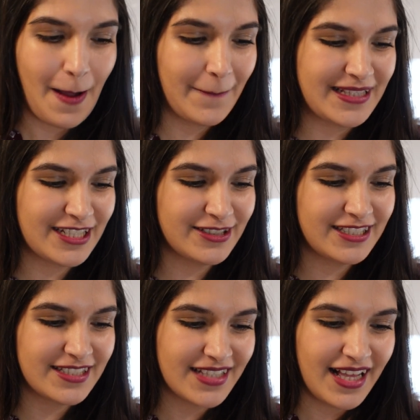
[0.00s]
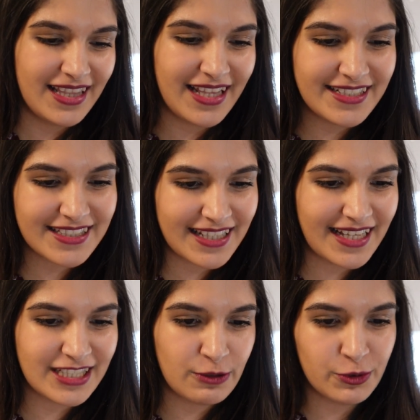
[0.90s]
But so this is Lay's
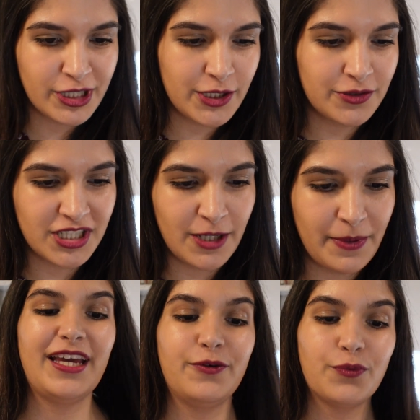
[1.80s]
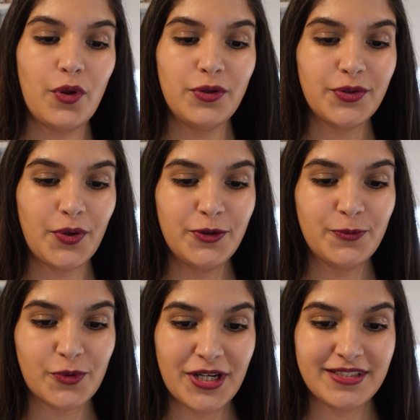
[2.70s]
classic potato chip and rolled
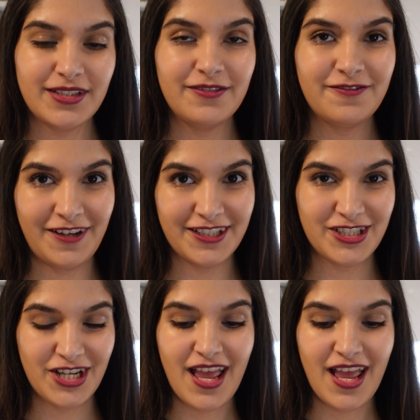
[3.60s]
gold pretzel fudge.